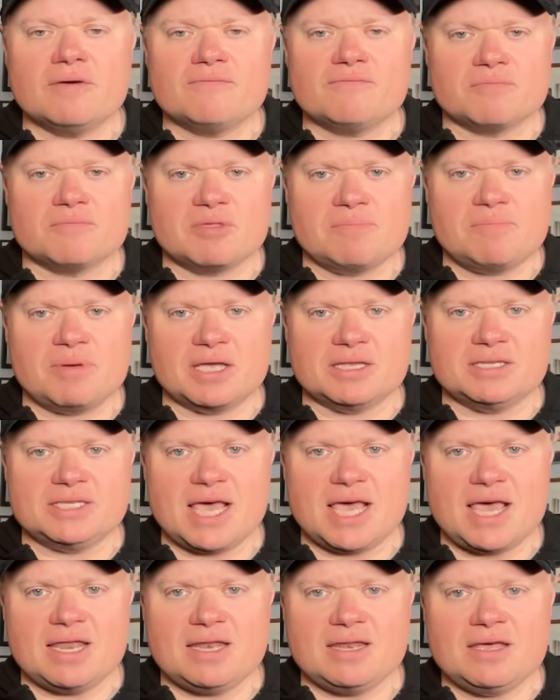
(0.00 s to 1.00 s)
from the Big
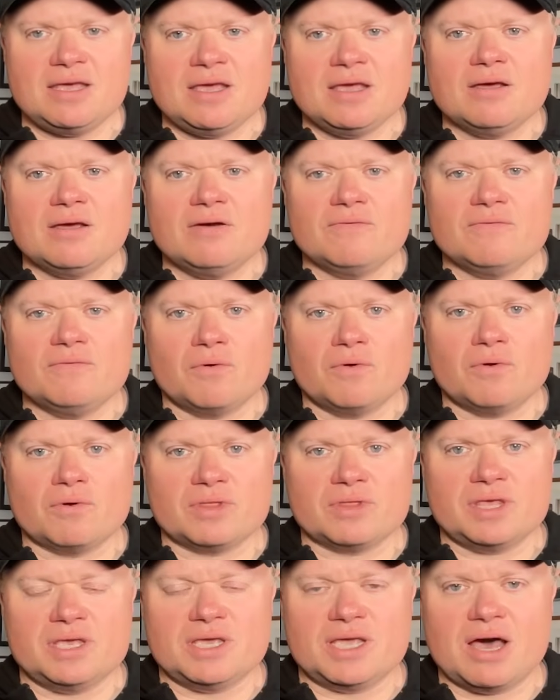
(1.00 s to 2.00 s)
Ten for
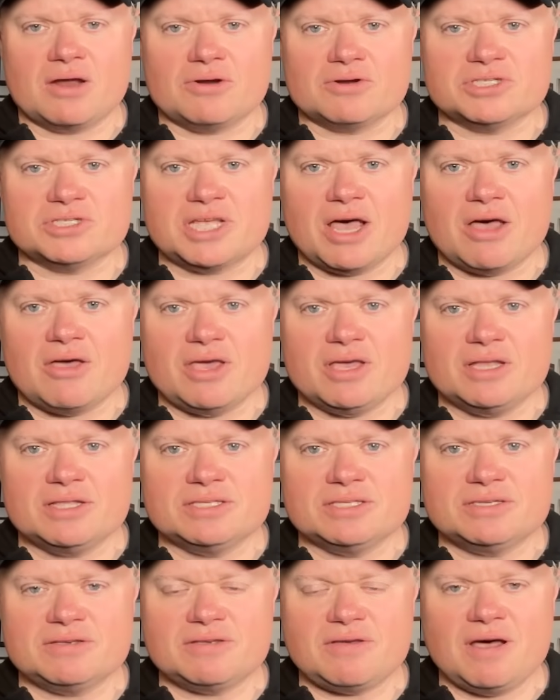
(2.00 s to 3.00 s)
the Connor
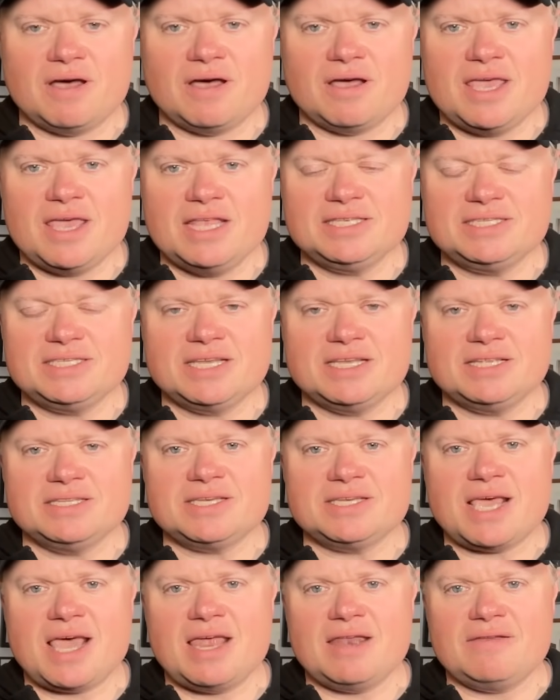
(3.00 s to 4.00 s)
Stallions uh,
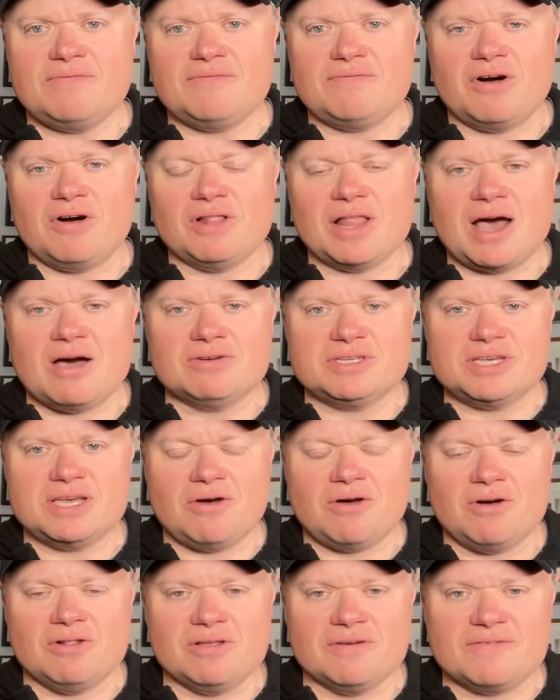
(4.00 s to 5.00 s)
incident and fallout and
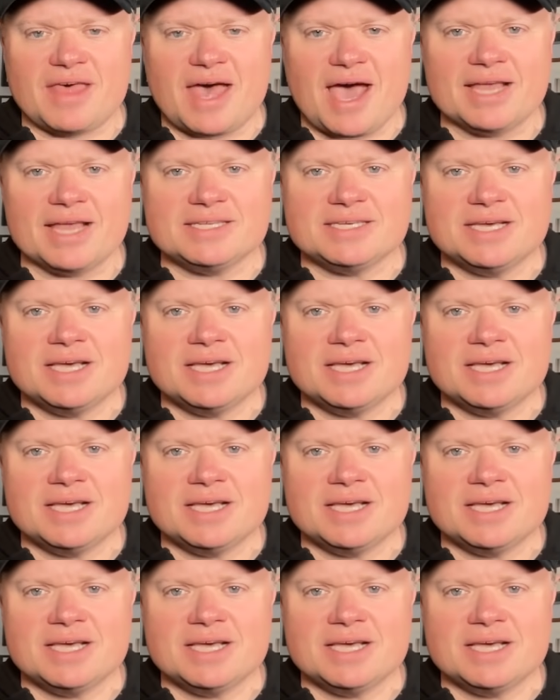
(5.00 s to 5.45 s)
all of that.